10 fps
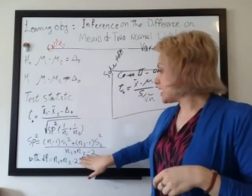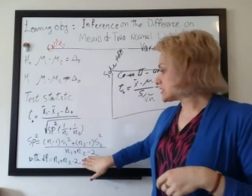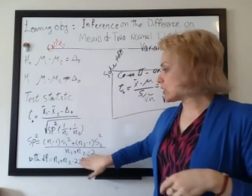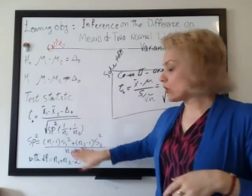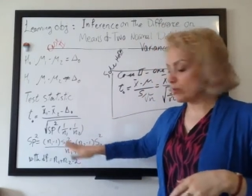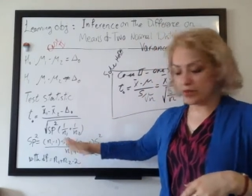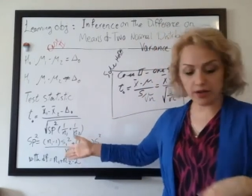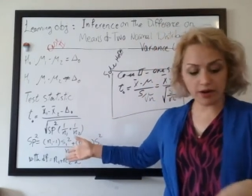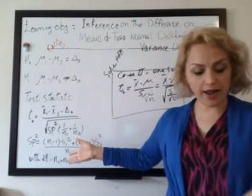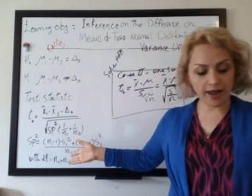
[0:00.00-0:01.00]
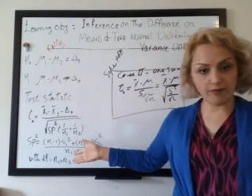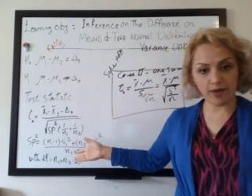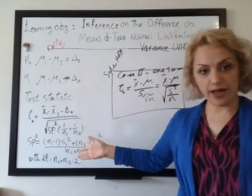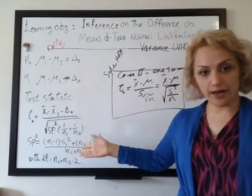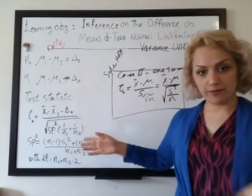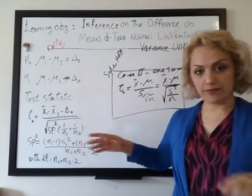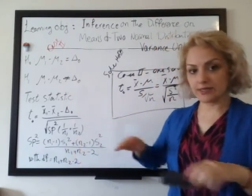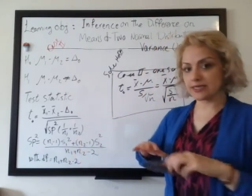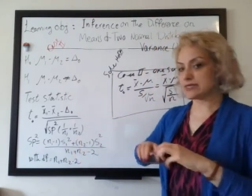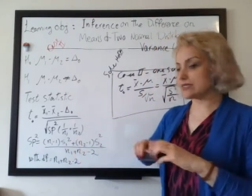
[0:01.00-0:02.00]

So here I have my um, test